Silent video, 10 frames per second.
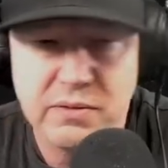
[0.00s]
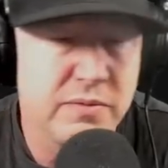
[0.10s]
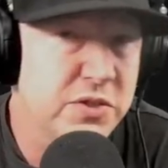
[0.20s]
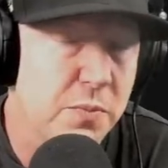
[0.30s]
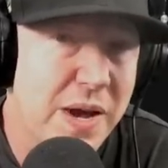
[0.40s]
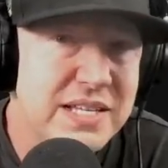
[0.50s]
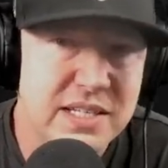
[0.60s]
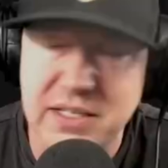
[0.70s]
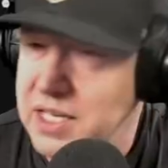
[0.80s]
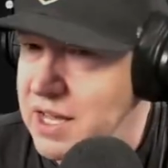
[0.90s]
So
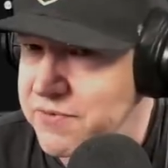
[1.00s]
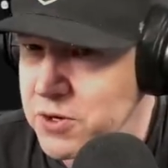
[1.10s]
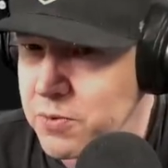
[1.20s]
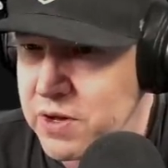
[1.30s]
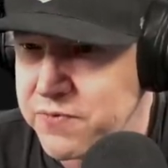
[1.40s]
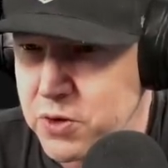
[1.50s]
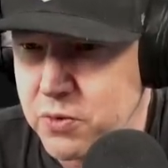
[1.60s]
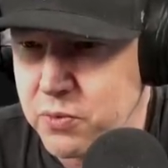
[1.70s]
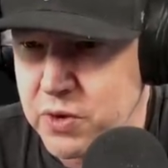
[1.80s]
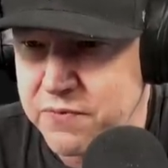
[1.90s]
basically, if you if
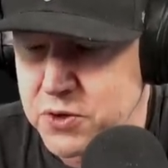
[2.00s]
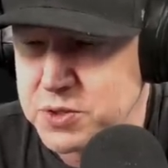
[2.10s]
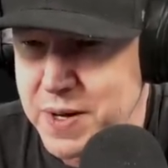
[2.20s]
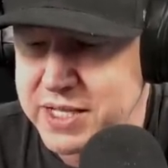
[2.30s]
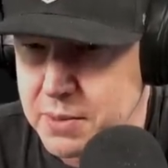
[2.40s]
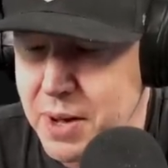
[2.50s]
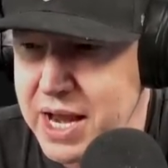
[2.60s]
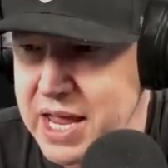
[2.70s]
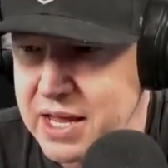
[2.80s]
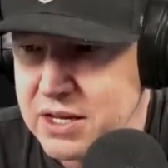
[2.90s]
you if you spent the
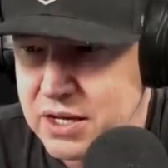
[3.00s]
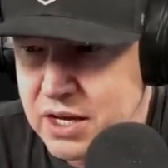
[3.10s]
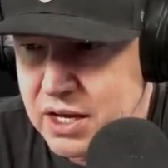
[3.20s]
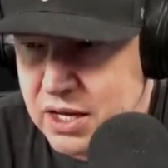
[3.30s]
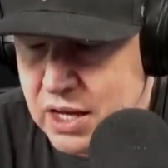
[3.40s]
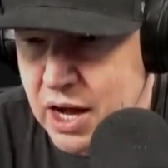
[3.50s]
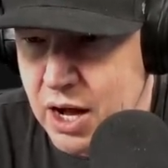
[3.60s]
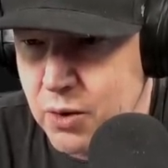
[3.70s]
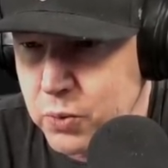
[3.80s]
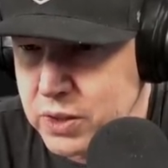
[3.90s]
money,
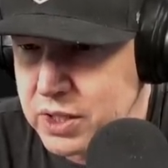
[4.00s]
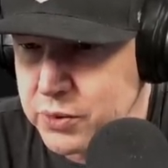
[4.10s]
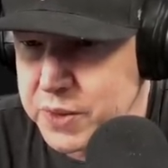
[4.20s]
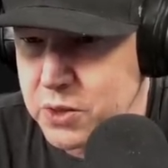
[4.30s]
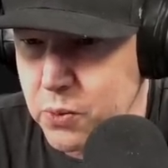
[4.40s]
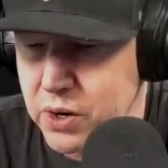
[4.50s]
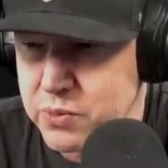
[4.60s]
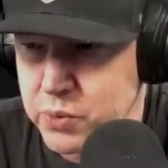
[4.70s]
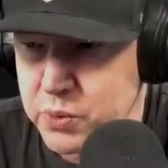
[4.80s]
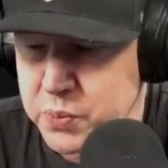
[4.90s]
uh, we're going to
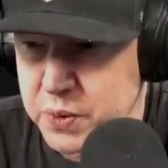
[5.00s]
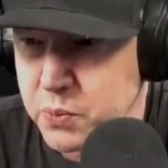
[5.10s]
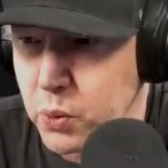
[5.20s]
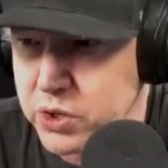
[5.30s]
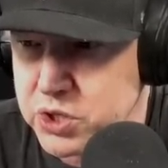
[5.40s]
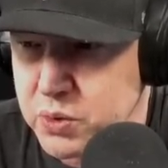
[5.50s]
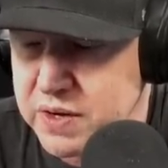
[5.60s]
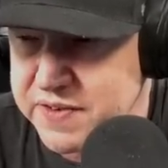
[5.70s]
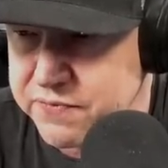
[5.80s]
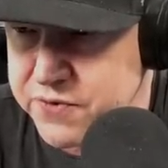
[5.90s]
record re reward you
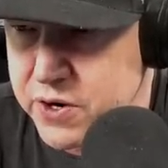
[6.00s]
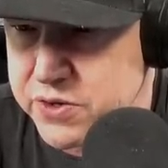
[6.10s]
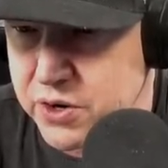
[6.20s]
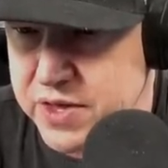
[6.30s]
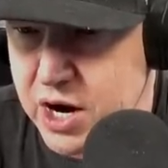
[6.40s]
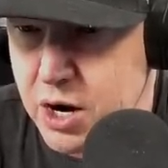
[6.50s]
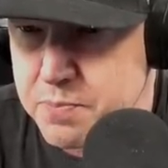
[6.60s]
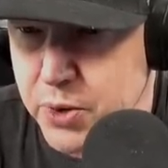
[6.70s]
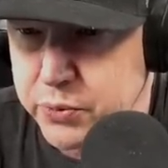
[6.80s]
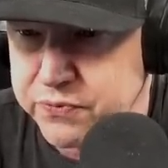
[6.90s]
even further. There are
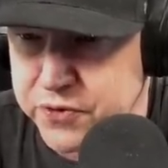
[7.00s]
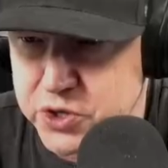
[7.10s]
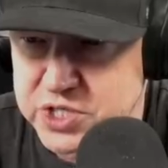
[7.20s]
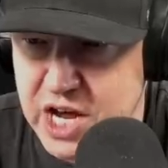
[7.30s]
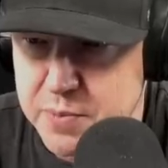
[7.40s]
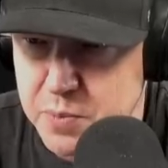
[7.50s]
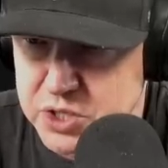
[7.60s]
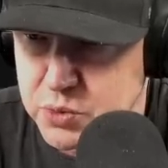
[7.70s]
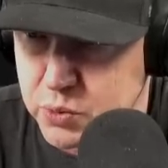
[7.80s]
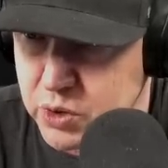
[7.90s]
both first-time
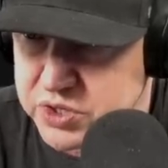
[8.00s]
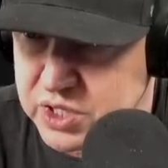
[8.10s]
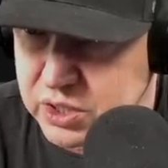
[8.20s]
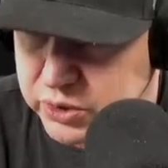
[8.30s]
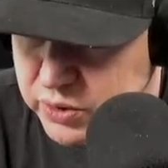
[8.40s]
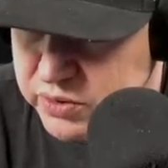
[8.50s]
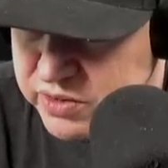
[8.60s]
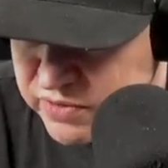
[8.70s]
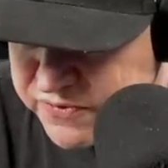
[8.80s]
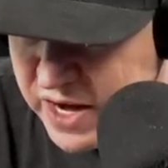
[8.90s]
mission rewards that include
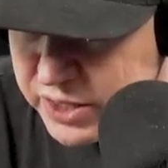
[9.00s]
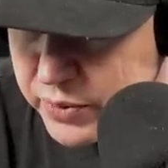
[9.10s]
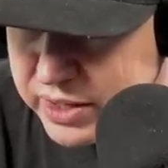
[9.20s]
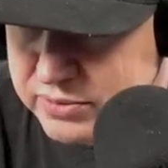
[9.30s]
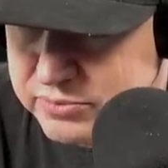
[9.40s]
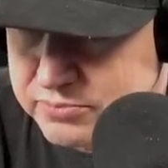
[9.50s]
the following.